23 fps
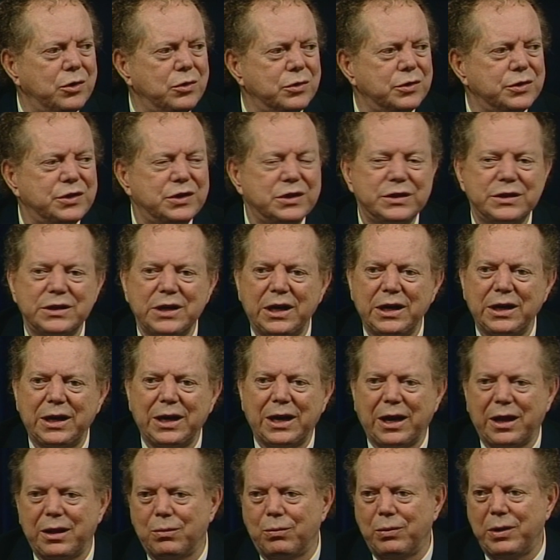one who is just saying,
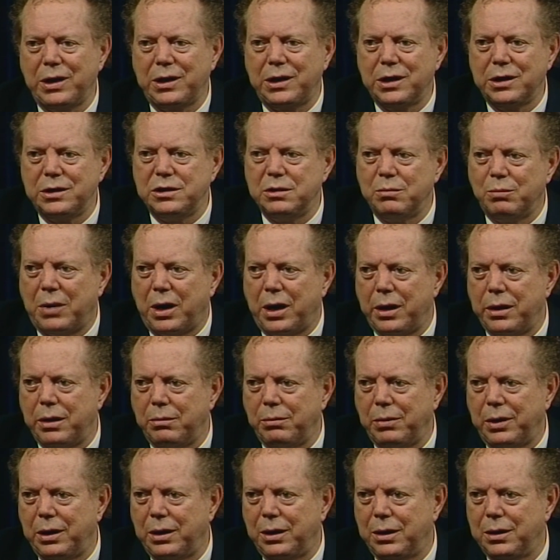get out of the way, kid, you
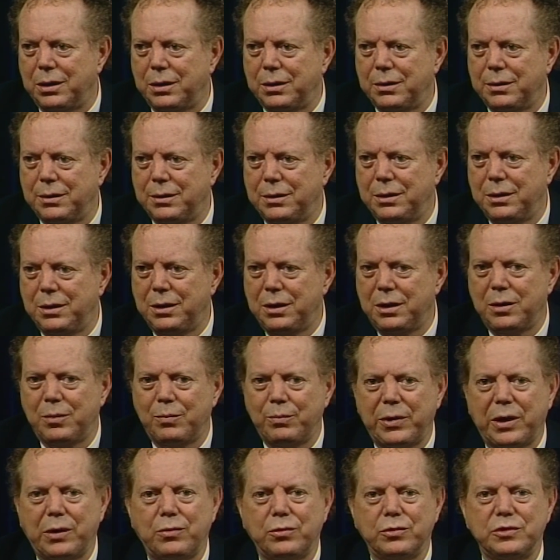bother me.
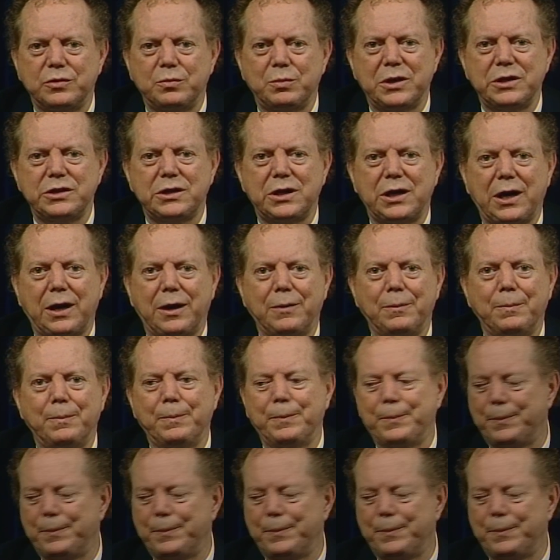Pay respect.